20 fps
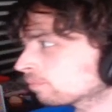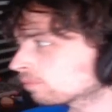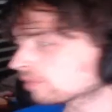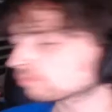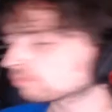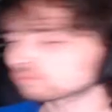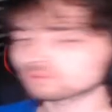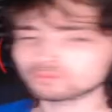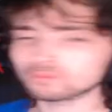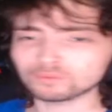but
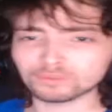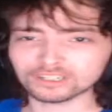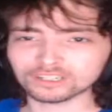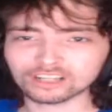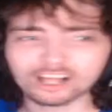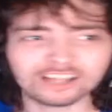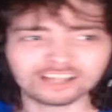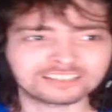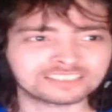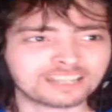
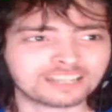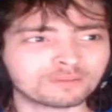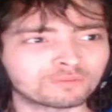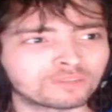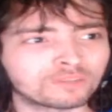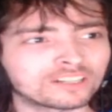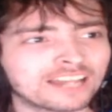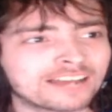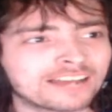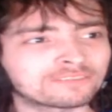regardless, I
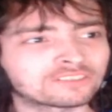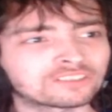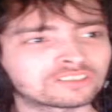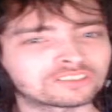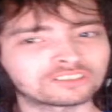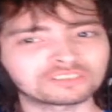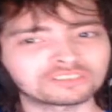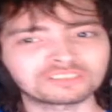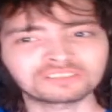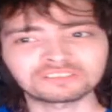would have
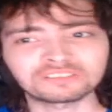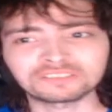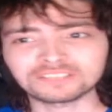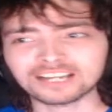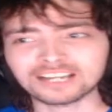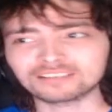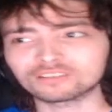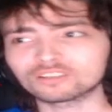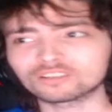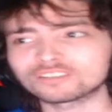to
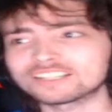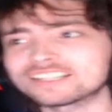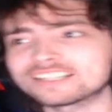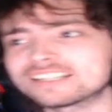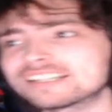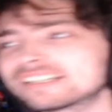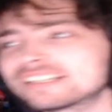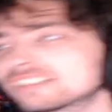download it